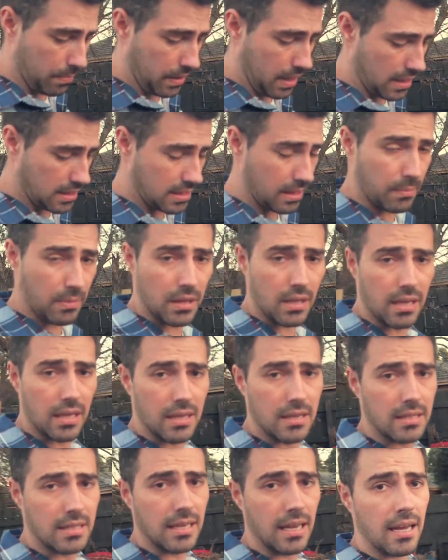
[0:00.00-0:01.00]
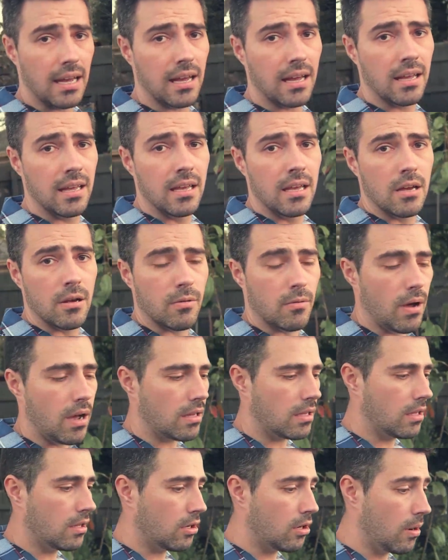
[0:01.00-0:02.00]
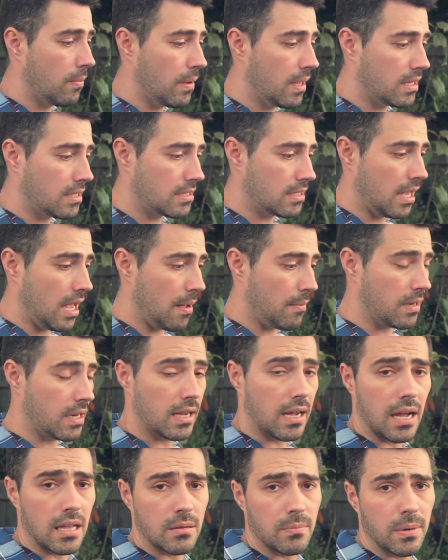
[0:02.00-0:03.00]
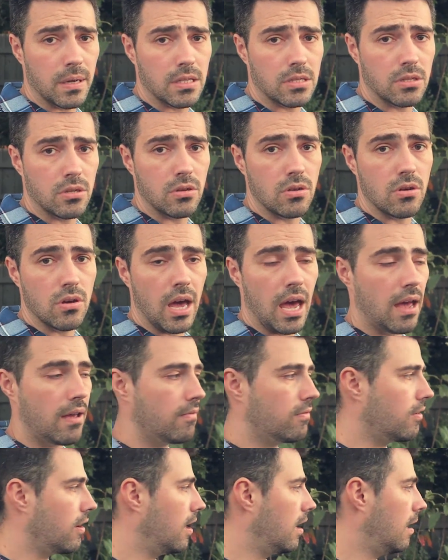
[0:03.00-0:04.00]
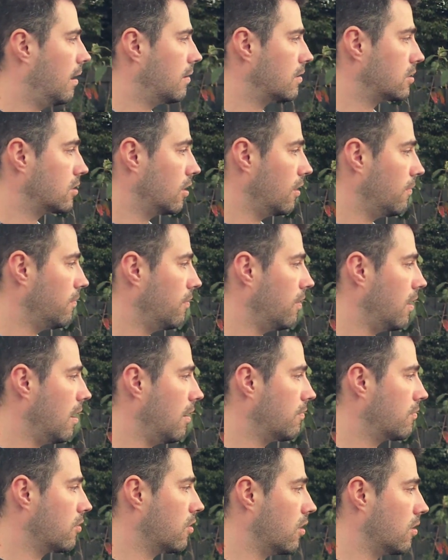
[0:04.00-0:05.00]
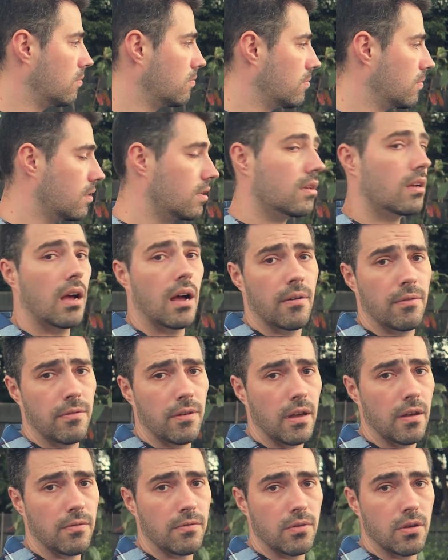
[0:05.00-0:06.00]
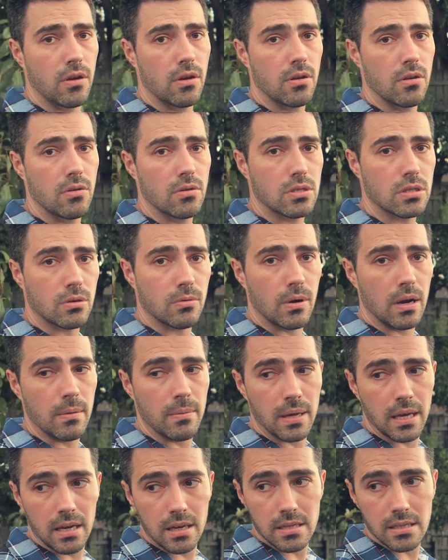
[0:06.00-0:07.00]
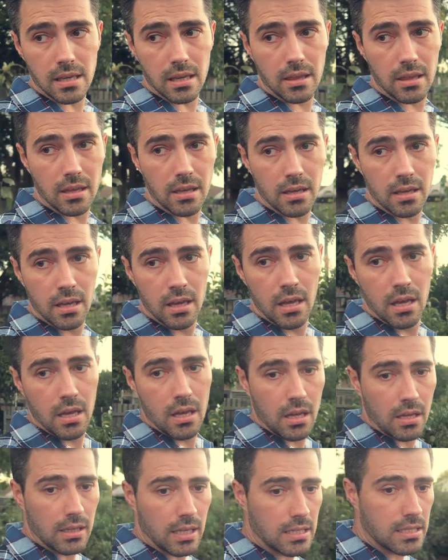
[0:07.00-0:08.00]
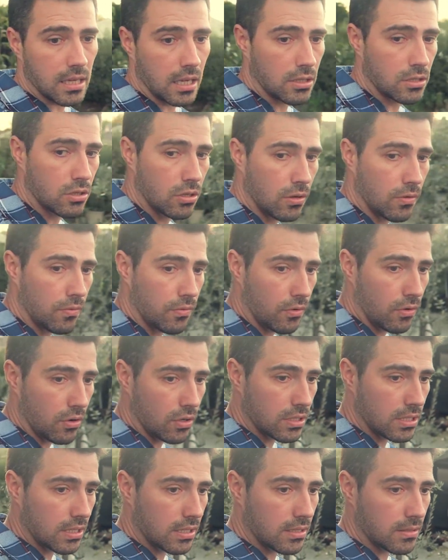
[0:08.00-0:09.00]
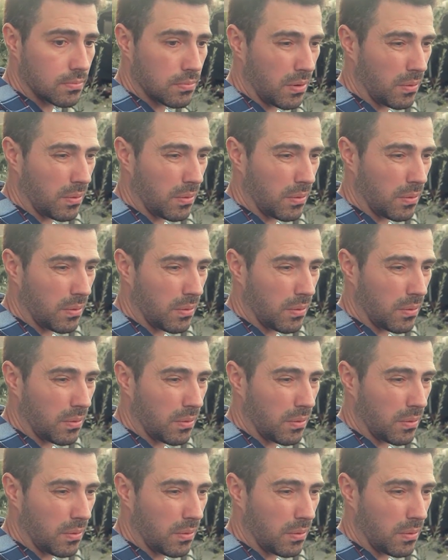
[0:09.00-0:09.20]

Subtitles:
plant something, and write in the comments how many garden beds do you have. So far I've got a fair few square meters. I think, let's say 2, 4, 6,